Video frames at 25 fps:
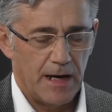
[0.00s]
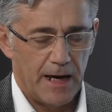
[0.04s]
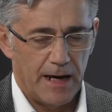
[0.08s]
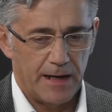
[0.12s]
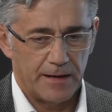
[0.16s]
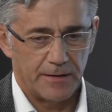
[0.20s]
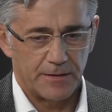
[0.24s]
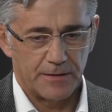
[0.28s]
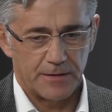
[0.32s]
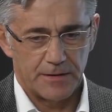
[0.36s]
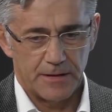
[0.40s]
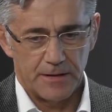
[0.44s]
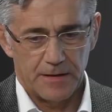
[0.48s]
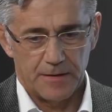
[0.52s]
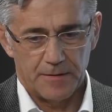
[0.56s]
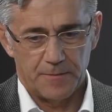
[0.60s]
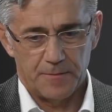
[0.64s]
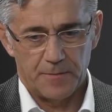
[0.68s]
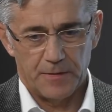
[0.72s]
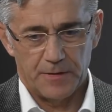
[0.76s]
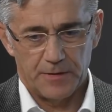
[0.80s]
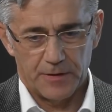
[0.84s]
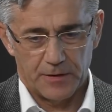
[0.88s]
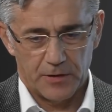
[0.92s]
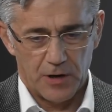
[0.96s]
And
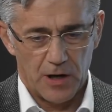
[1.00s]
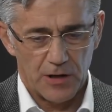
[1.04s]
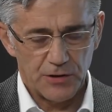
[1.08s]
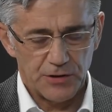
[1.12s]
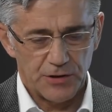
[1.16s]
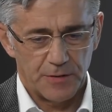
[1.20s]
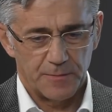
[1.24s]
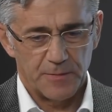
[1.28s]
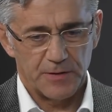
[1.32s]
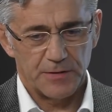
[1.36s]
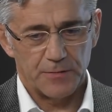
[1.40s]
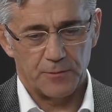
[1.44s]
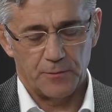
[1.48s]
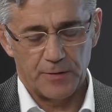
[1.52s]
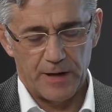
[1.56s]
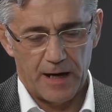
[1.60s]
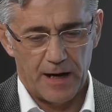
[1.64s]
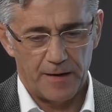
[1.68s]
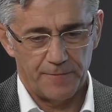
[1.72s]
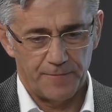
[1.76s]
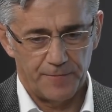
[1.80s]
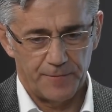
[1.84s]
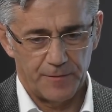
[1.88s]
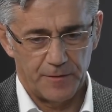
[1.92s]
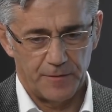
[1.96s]
the customers we
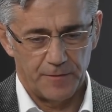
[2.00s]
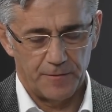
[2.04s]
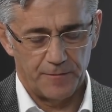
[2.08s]
have